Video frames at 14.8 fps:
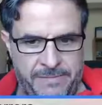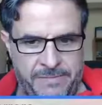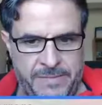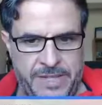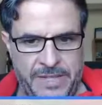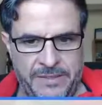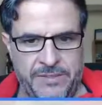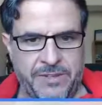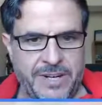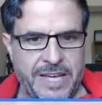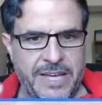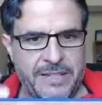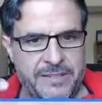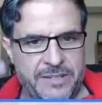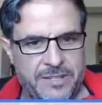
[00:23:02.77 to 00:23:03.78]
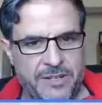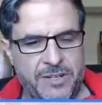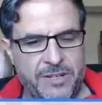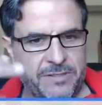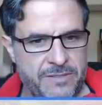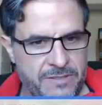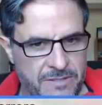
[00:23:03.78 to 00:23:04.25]
internet is
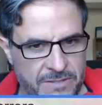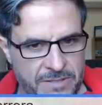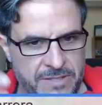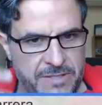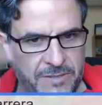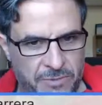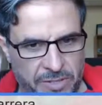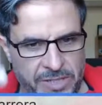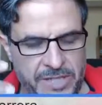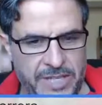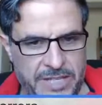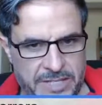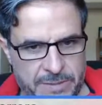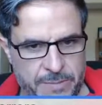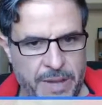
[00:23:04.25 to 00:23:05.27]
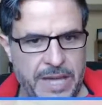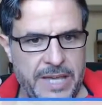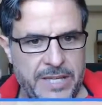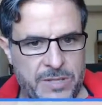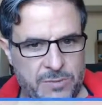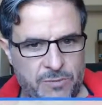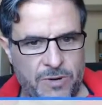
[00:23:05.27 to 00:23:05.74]
not really a
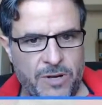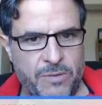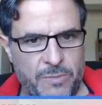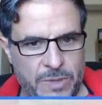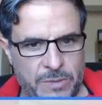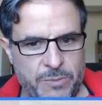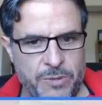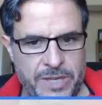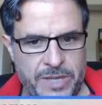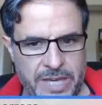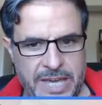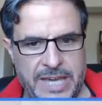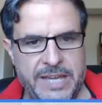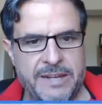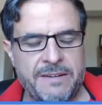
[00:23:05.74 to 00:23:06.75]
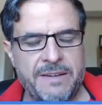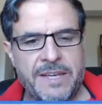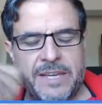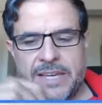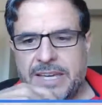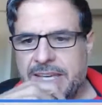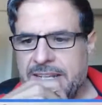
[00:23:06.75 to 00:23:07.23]
space where people can
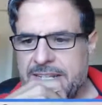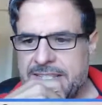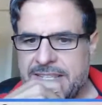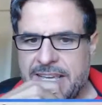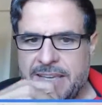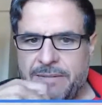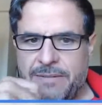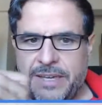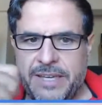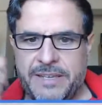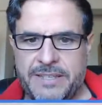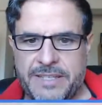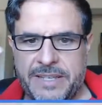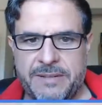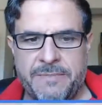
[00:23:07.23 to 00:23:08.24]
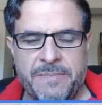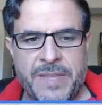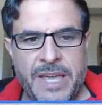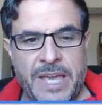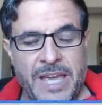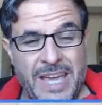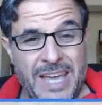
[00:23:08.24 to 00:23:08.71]
say things. And
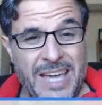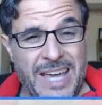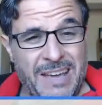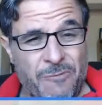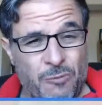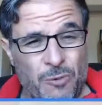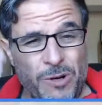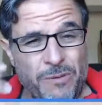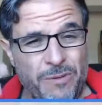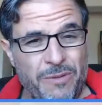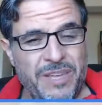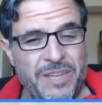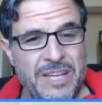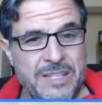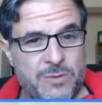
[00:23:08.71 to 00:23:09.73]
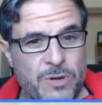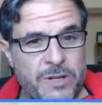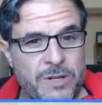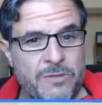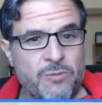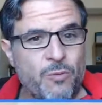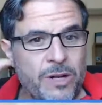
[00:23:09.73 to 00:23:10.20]
one of the things,
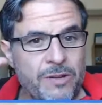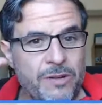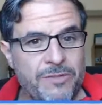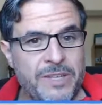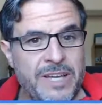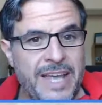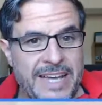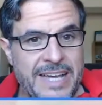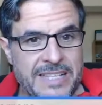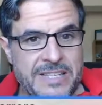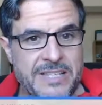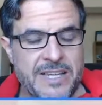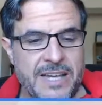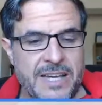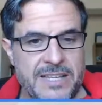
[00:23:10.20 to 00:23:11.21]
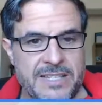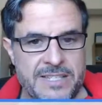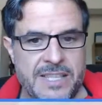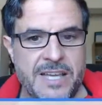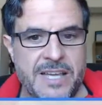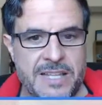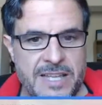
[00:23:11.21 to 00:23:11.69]
one of the
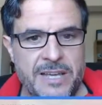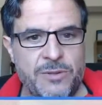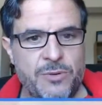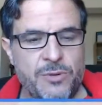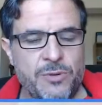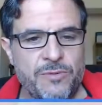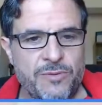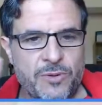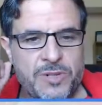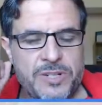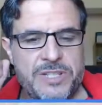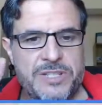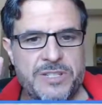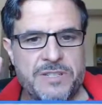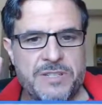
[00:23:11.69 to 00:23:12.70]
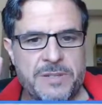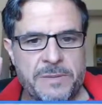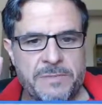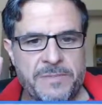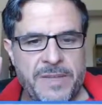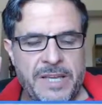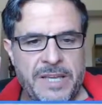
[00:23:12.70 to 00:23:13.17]
exercises that I do, for instance,
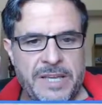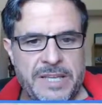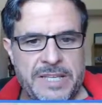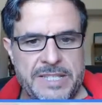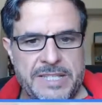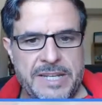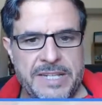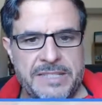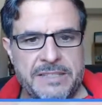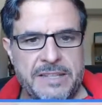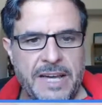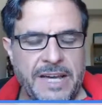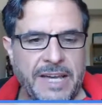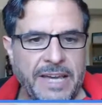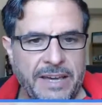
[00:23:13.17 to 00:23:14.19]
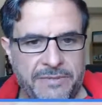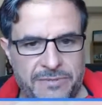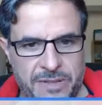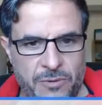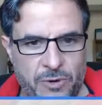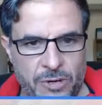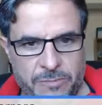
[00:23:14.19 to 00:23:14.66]
is that I
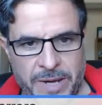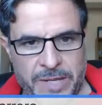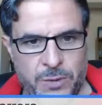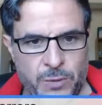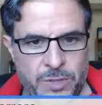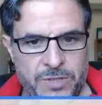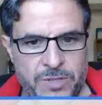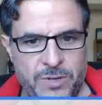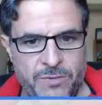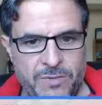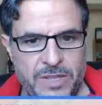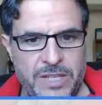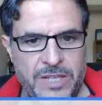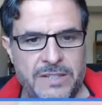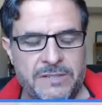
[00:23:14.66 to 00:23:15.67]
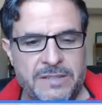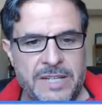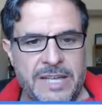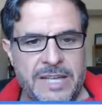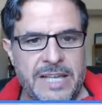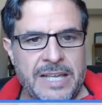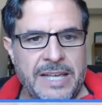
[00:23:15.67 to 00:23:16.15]
have on my Twitter feed,
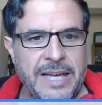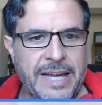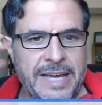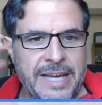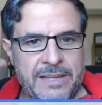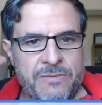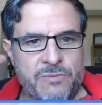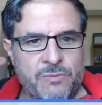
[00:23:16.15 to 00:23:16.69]
I